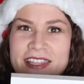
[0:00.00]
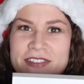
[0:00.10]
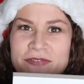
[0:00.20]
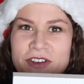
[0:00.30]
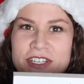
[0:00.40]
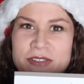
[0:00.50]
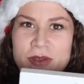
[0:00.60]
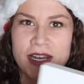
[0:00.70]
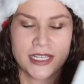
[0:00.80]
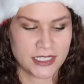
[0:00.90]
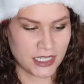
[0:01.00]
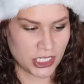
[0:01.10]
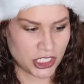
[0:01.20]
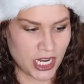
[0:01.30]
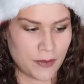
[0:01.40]
This first one is in
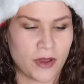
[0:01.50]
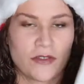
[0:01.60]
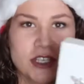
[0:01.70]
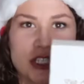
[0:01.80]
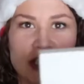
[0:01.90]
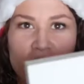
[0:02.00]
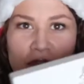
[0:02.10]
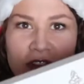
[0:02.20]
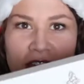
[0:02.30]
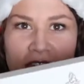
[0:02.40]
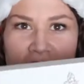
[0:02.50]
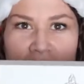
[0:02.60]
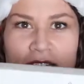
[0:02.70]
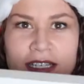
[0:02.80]
the shape of a snowflake,